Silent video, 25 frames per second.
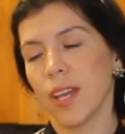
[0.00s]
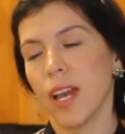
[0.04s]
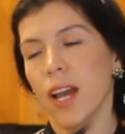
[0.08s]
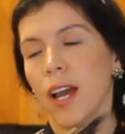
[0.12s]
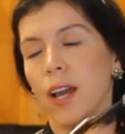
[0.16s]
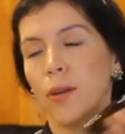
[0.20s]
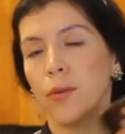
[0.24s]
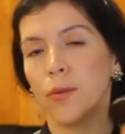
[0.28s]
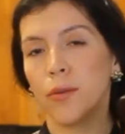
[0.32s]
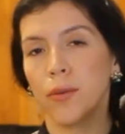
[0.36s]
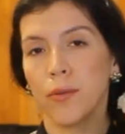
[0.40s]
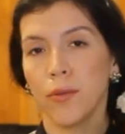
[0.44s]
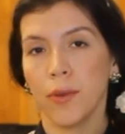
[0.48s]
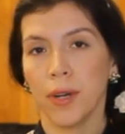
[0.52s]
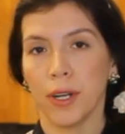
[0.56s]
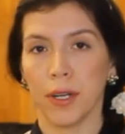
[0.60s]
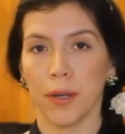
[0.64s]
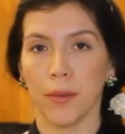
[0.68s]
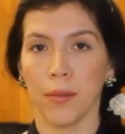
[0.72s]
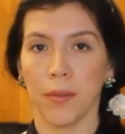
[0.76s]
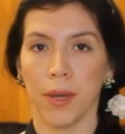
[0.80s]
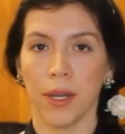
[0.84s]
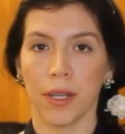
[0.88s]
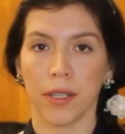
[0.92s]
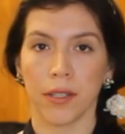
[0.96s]
I would
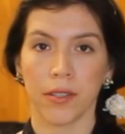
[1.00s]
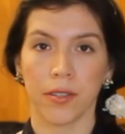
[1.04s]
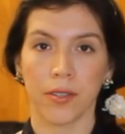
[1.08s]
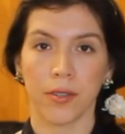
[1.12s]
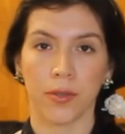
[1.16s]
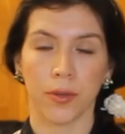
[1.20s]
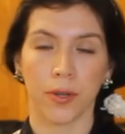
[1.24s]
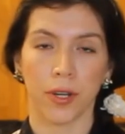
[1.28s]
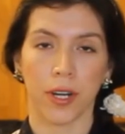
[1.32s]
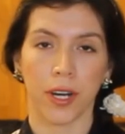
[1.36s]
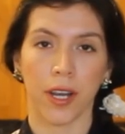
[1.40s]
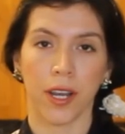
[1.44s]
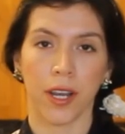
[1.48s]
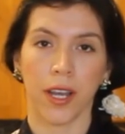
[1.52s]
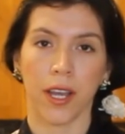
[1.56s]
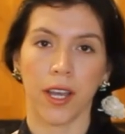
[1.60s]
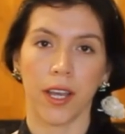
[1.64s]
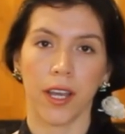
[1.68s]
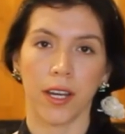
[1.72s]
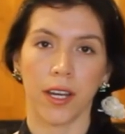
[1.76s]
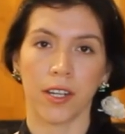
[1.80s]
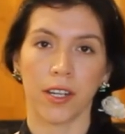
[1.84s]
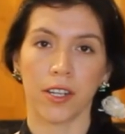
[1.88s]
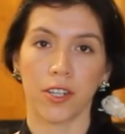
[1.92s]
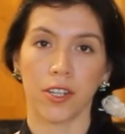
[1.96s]
recommend storing it
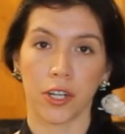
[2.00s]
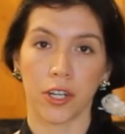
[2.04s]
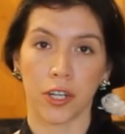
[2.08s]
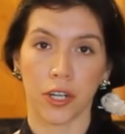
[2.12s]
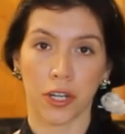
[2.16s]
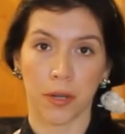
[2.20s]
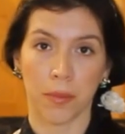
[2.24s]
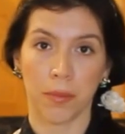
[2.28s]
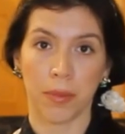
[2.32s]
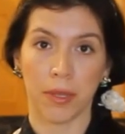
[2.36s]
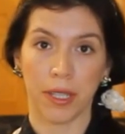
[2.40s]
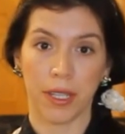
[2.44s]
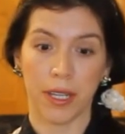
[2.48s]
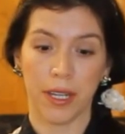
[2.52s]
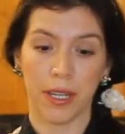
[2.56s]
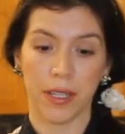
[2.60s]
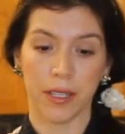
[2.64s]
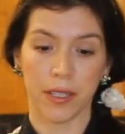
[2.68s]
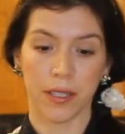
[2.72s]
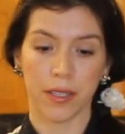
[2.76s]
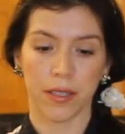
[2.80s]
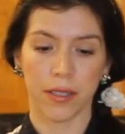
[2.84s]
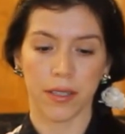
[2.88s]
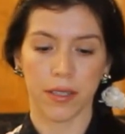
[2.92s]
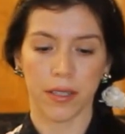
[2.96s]
in a dark place
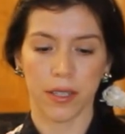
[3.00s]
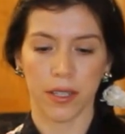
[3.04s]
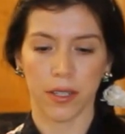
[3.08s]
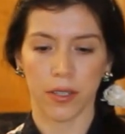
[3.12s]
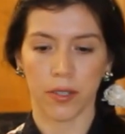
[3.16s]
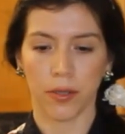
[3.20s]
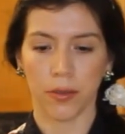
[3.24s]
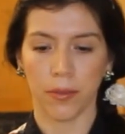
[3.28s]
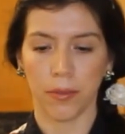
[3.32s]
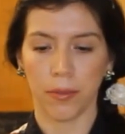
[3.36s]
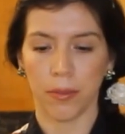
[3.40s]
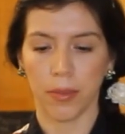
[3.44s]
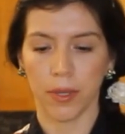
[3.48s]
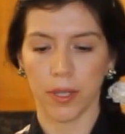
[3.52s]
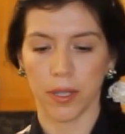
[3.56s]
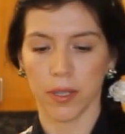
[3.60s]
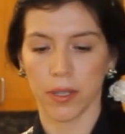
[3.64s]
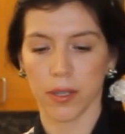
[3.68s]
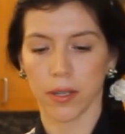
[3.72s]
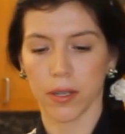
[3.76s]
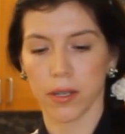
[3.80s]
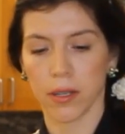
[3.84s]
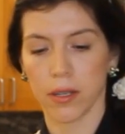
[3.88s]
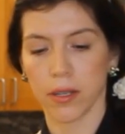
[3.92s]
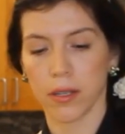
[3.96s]
still,
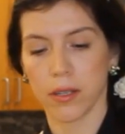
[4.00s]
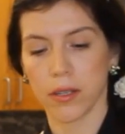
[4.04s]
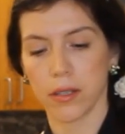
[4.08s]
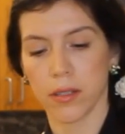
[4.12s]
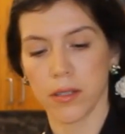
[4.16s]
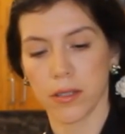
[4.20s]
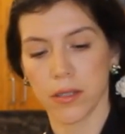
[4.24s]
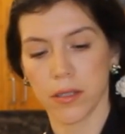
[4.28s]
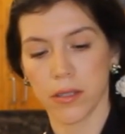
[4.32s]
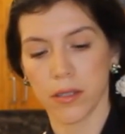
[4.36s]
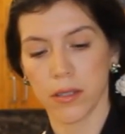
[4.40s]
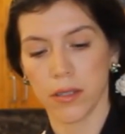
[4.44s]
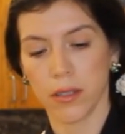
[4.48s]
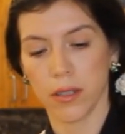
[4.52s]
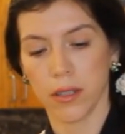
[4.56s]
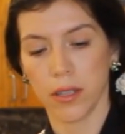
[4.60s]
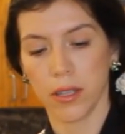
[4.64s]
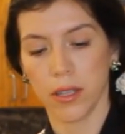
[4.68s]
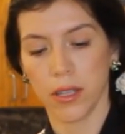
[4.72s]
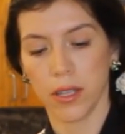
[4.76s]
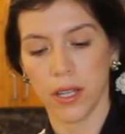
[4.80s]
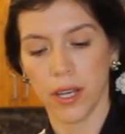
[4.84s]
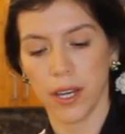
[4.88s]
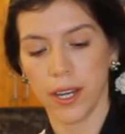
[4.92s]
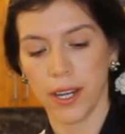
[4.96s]
because
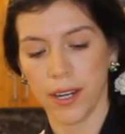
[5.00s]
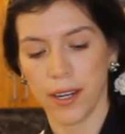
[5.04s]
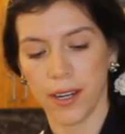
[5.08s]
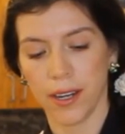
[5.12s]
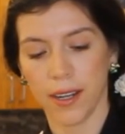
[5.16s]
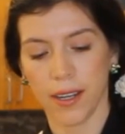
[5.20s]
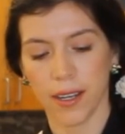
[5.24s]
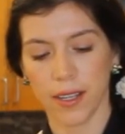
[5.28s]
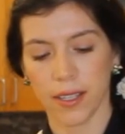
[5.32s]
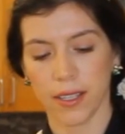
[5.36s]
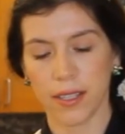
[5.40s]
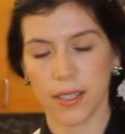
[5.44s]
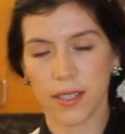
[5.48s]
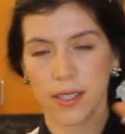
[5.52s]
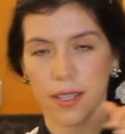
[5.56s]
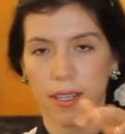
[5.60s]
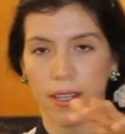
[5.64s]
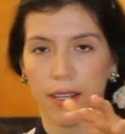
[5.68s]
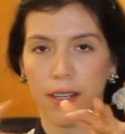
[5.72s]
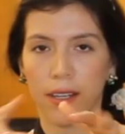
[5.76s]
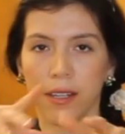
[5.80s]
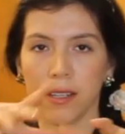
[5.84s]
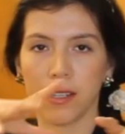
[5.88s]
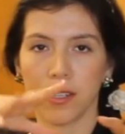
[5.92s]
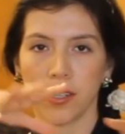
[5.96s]
light gets
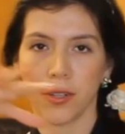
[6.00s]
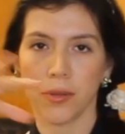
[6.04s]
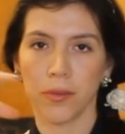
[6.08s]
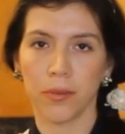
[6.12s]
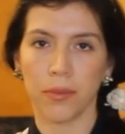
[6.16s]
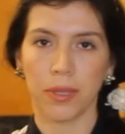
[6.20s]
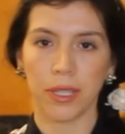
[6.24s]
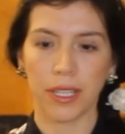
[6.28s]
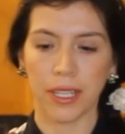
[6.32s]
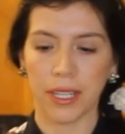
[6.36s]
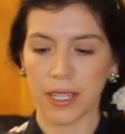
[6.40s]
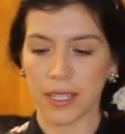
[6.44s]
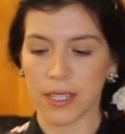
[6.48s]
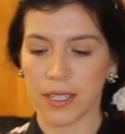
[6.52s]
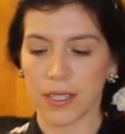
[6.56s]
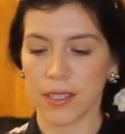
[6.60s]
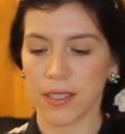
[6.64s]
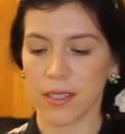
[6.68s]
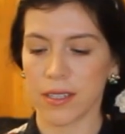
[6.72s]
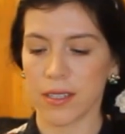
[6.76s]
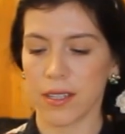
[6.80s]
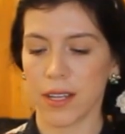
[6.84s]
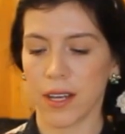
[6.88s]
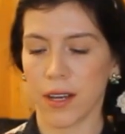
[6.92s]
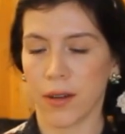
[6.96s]
into
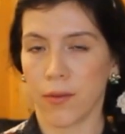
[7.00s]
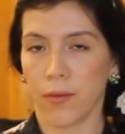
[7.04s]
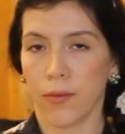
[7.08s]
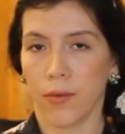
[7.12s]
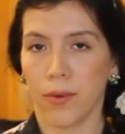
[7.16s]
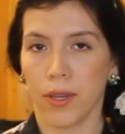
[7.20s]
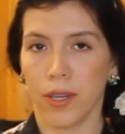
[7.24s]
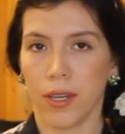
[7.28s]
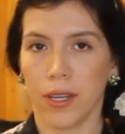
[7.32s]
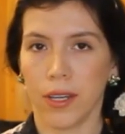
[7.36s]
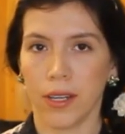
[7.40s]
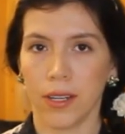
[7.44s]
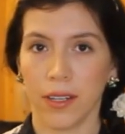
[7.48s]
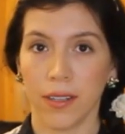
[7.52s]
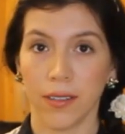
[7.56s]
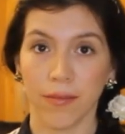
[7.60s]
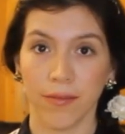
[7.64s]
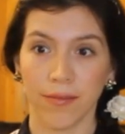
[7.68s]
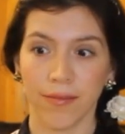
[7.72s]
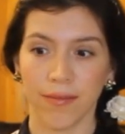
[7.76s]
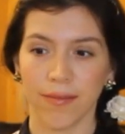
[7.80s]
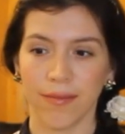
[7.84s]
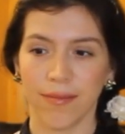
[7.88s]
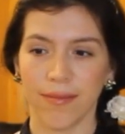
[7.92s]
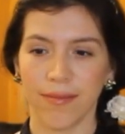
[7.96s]
places that we
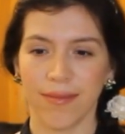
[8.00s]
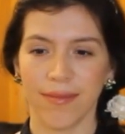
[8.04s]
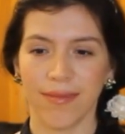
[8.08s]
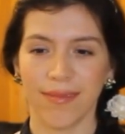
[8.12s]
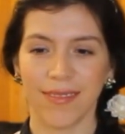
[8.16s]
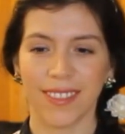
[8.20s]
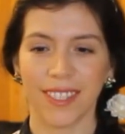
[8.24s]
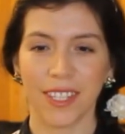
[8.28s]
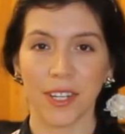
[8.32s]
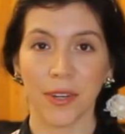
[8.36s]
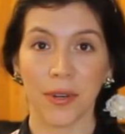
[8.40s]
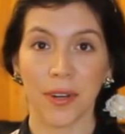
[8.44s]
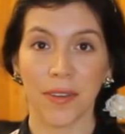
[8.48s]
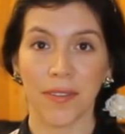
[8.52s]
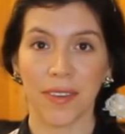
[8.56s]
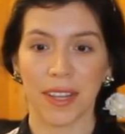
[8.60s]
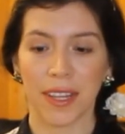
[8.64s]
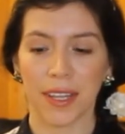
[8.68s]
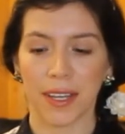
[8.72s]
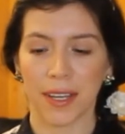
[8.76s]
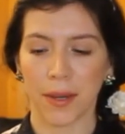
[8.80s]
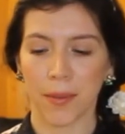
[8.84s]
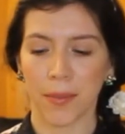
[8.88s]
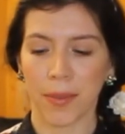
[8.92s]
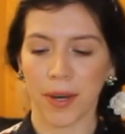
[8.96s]
don't even
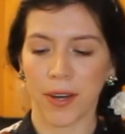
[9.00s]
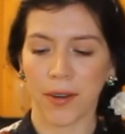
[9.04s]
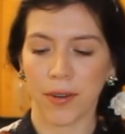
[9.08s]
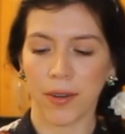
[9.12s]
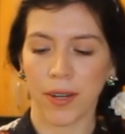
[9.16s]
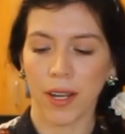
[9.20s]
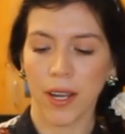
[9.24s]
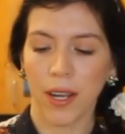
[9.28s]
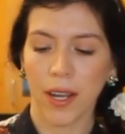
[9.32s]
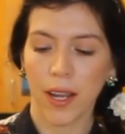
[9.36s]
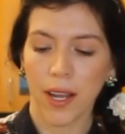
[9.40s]
think about.